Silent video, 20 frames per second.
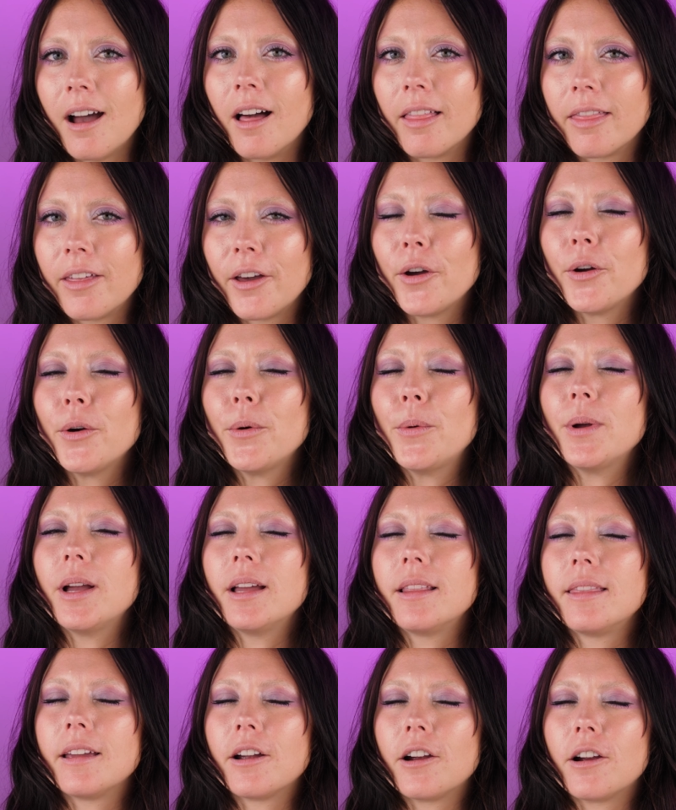although
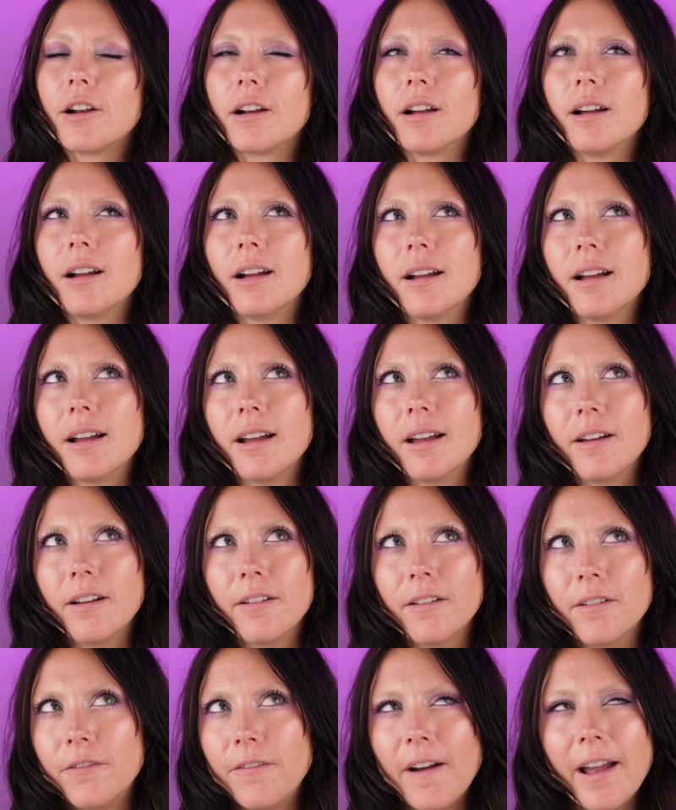their
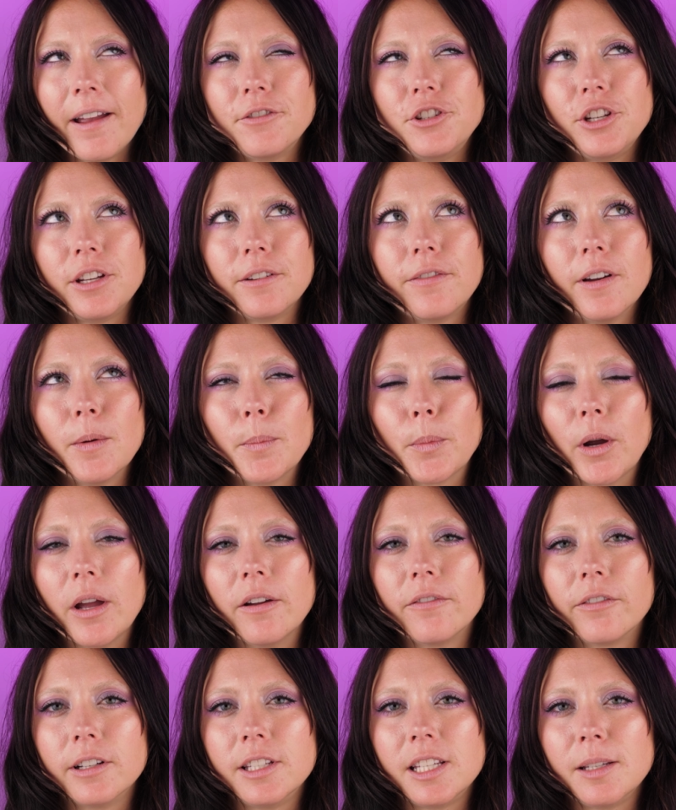5G
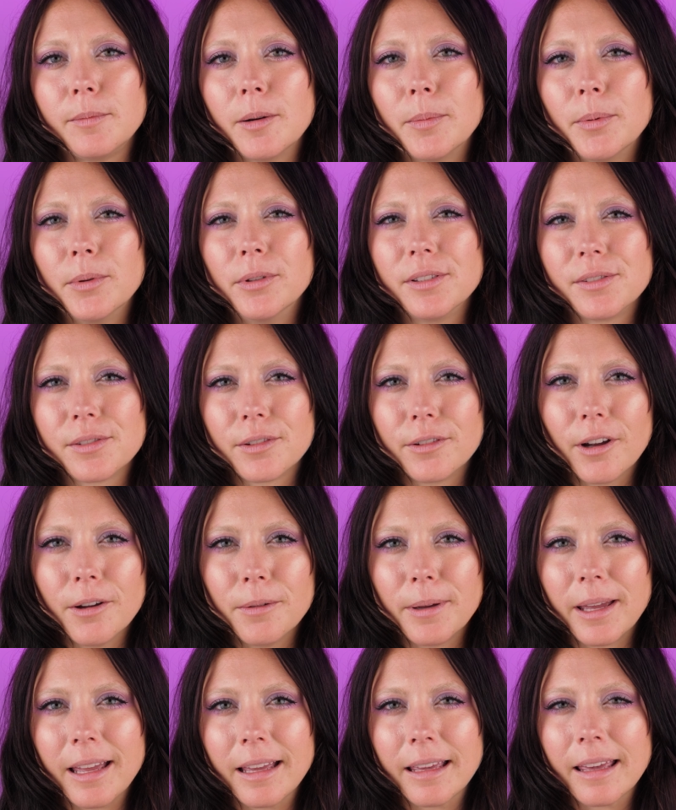footprint for T-Mobile is
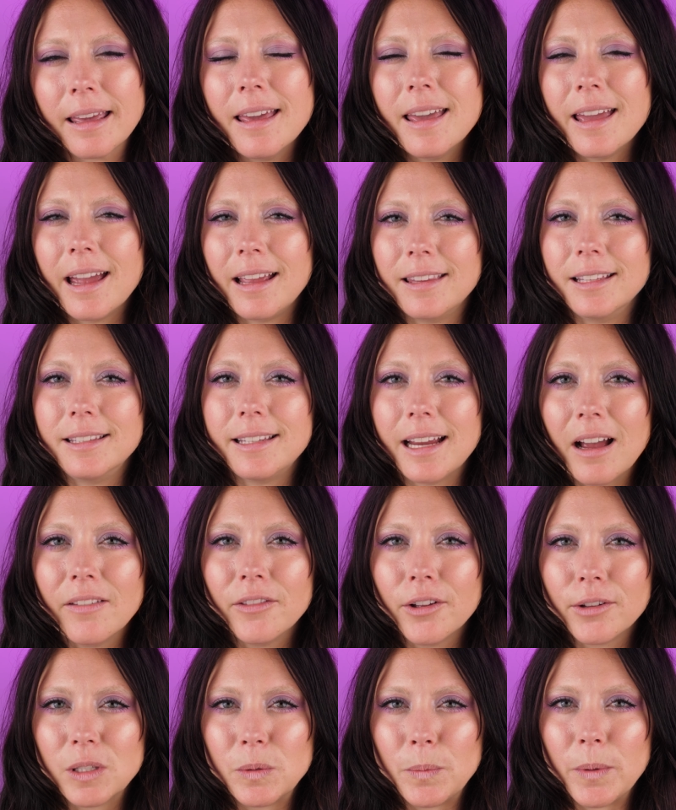growing and the
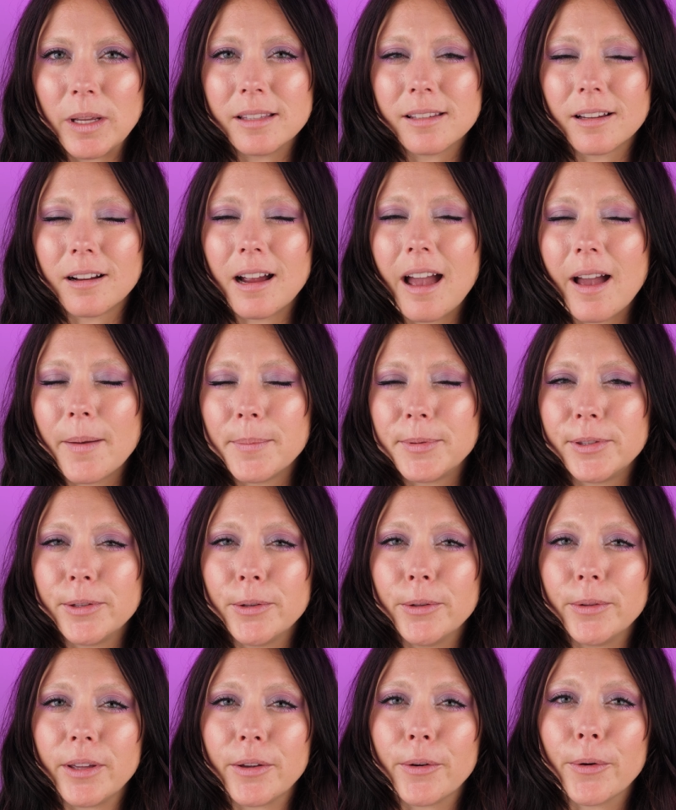download speeds are
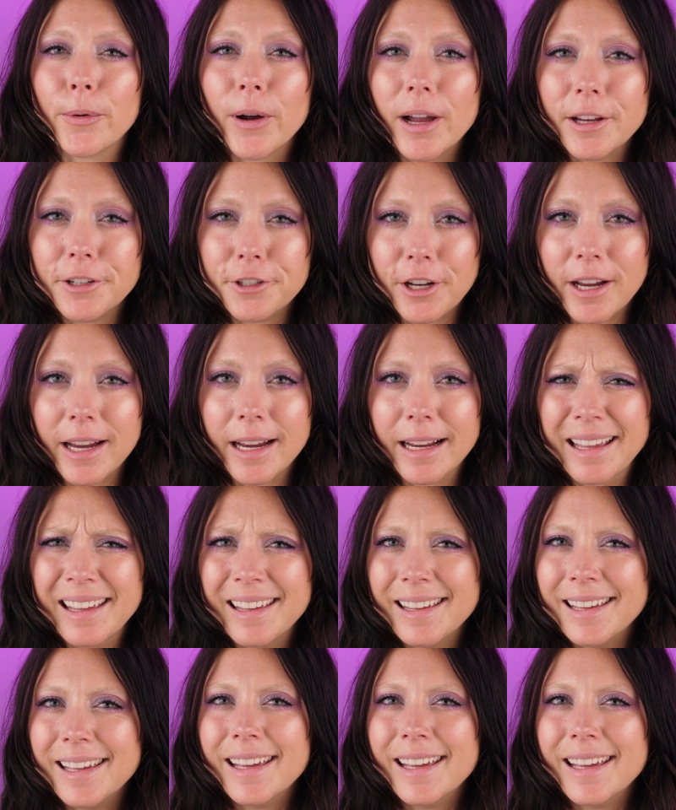absolutely crushing,